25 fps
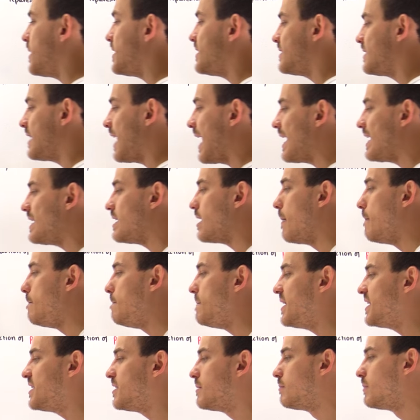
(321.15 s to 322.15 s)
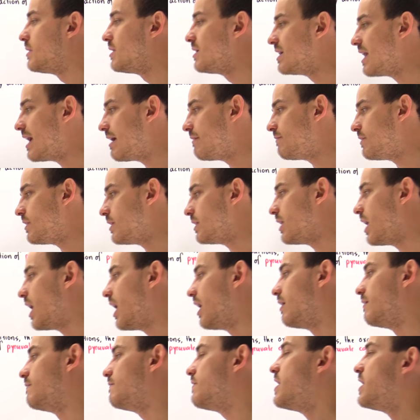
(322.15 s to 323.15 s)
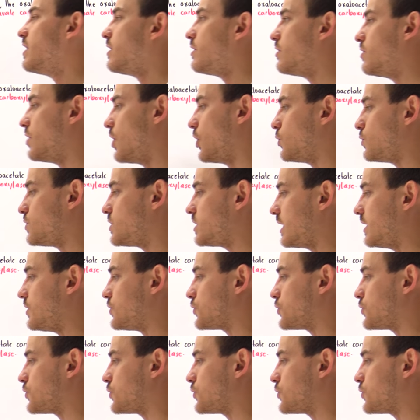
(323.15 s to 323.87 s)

maintain a minimal level of those